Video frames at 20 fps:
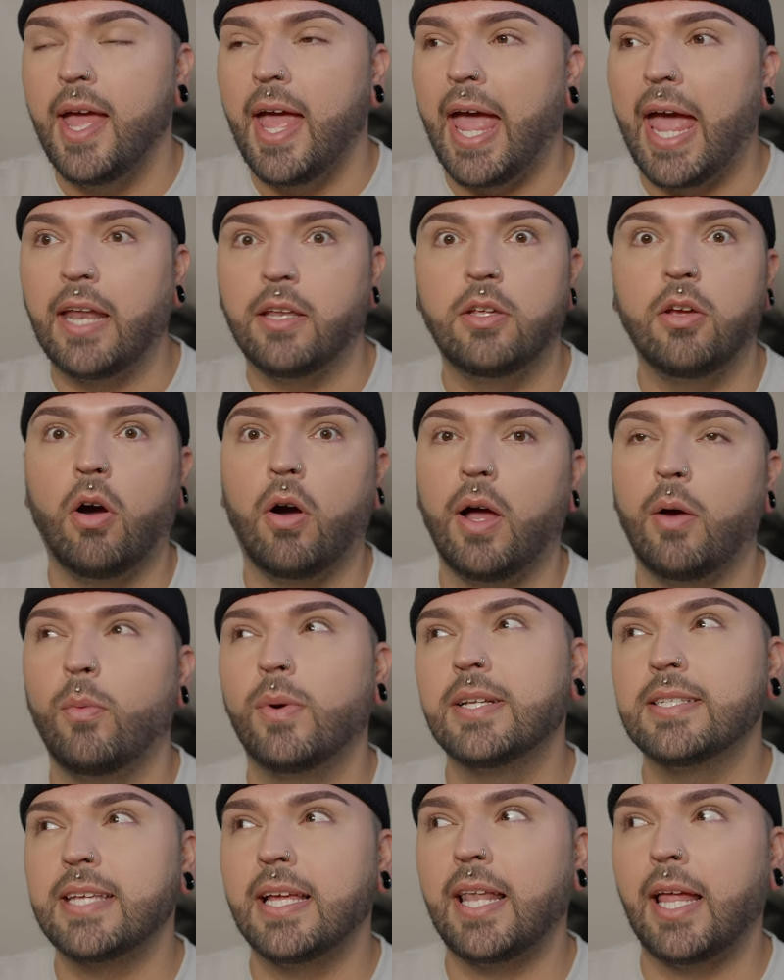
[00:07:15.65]
And y'all, I want
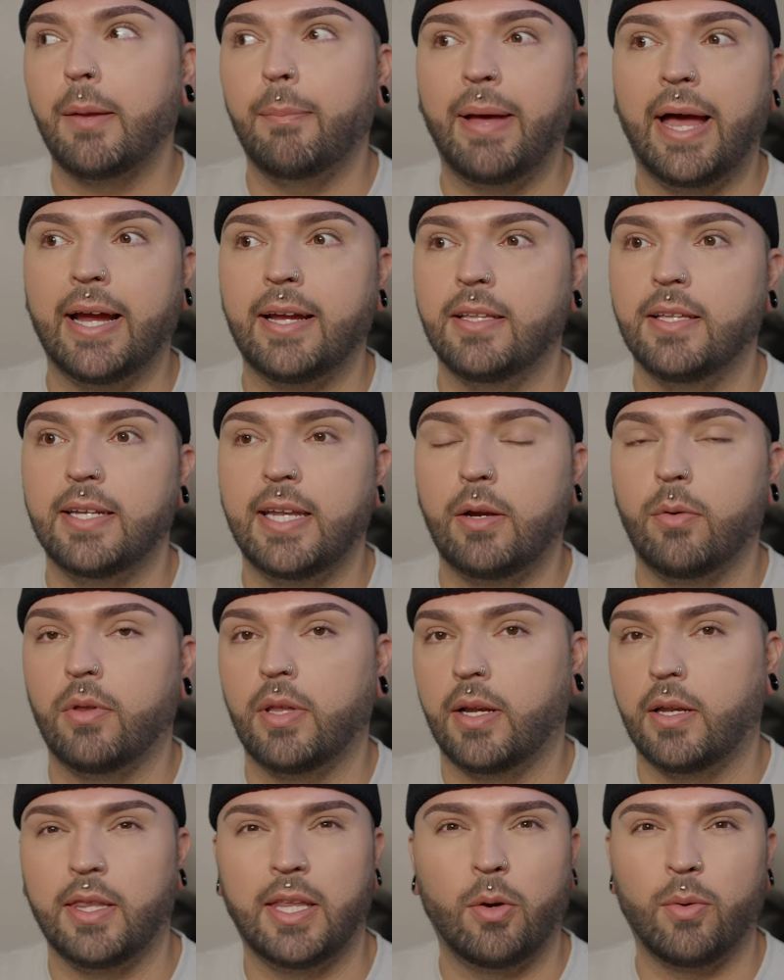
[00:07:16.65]
want to say like back in the day where
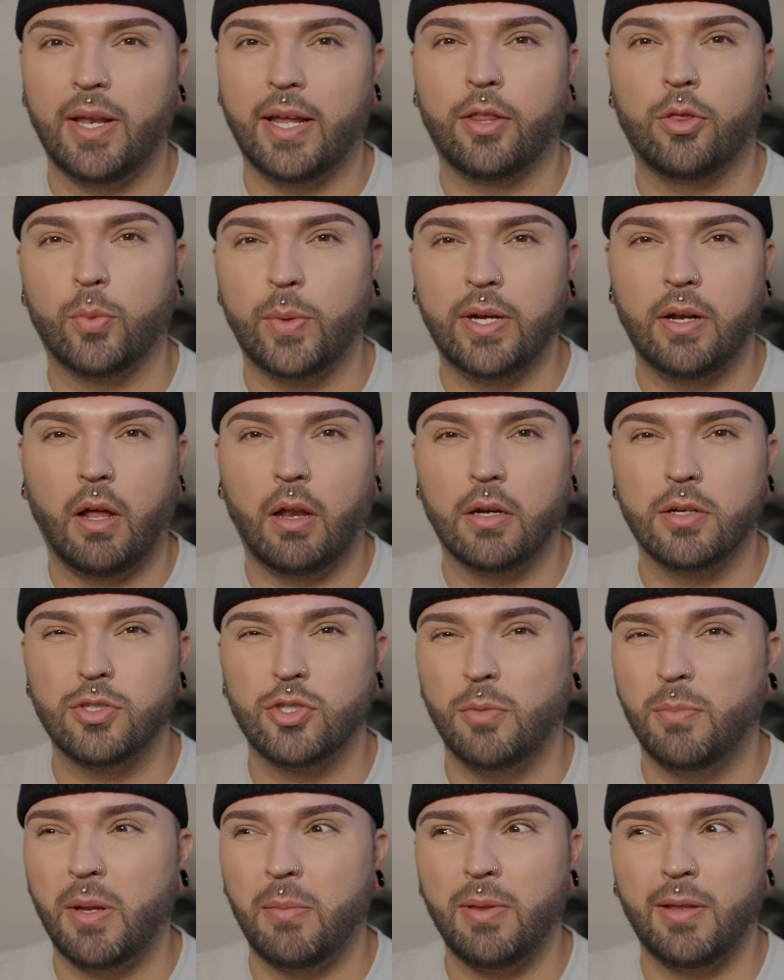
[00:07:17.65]
they were like three dollars,
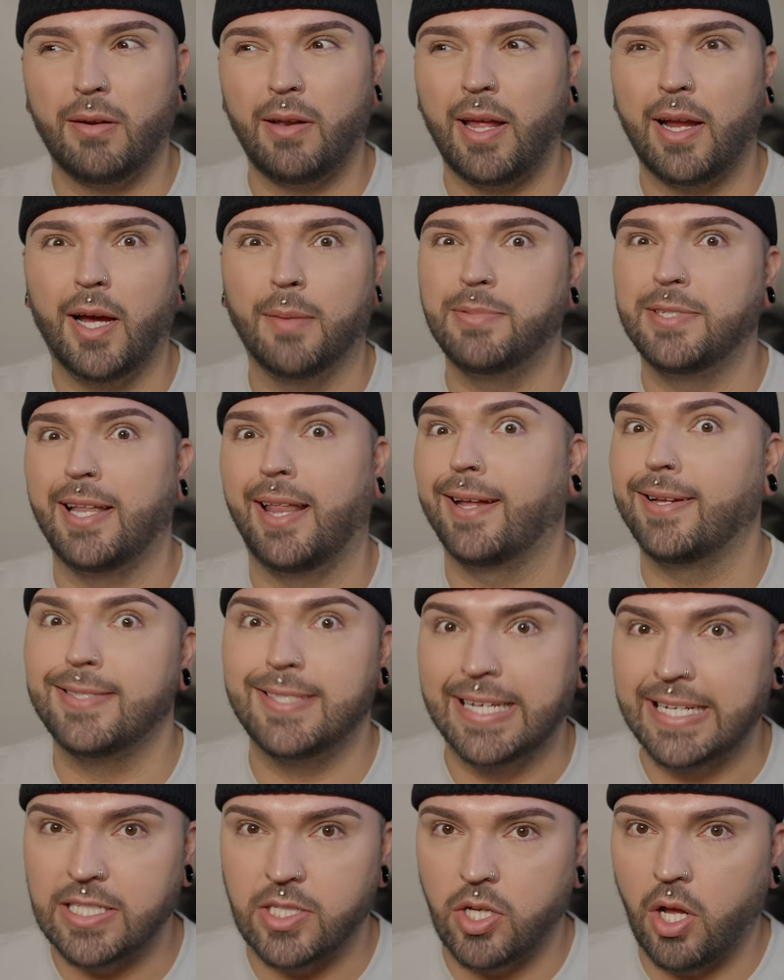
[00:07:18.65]
so maybe they're like up to like
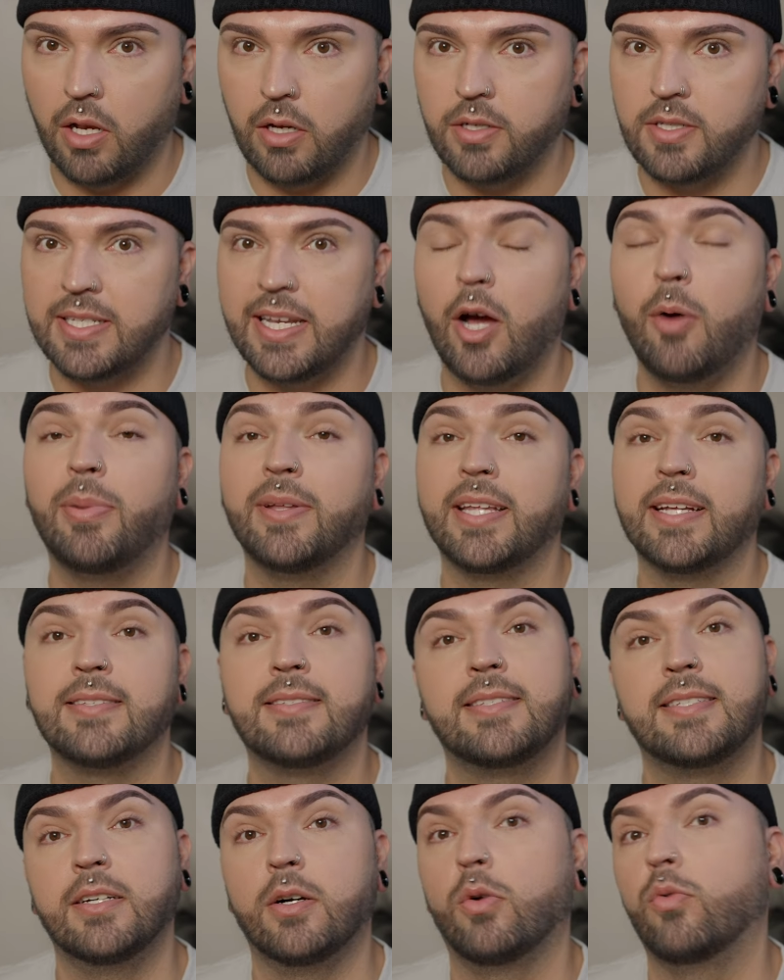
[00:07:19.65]
six dollars now, but that's
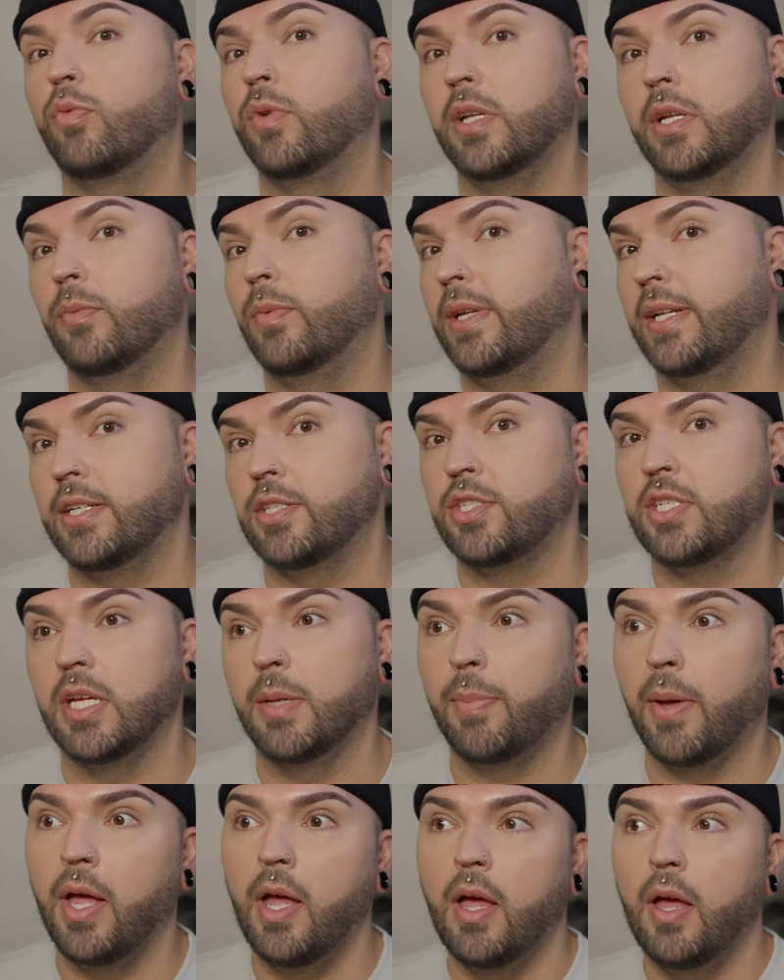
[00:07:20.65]
still really really
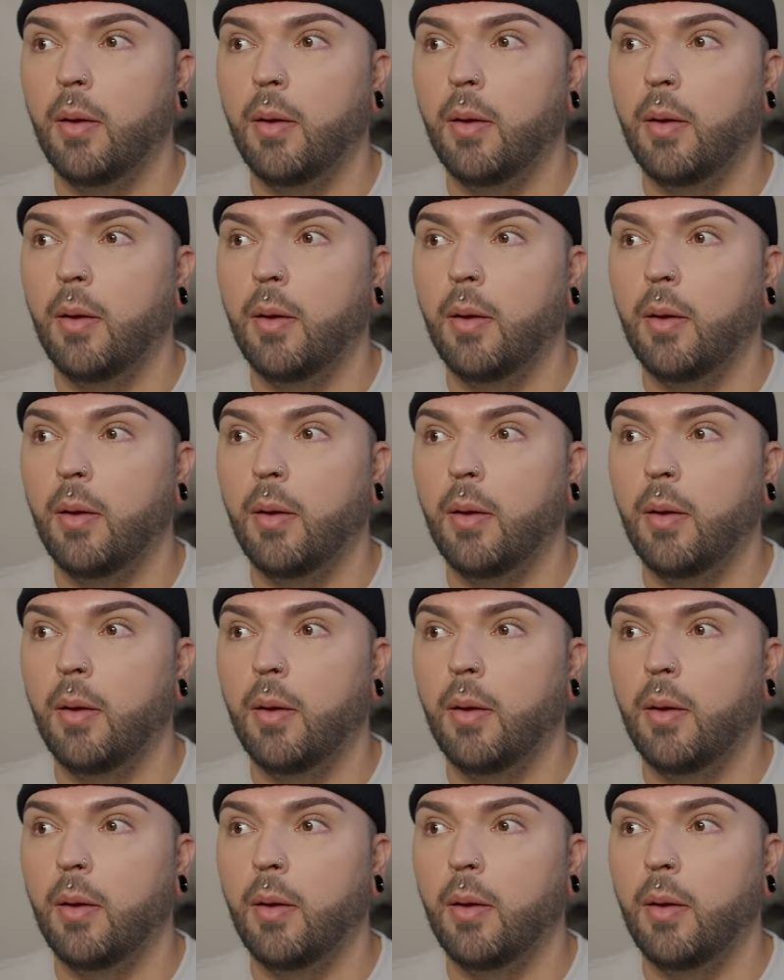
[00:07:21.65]
cheap.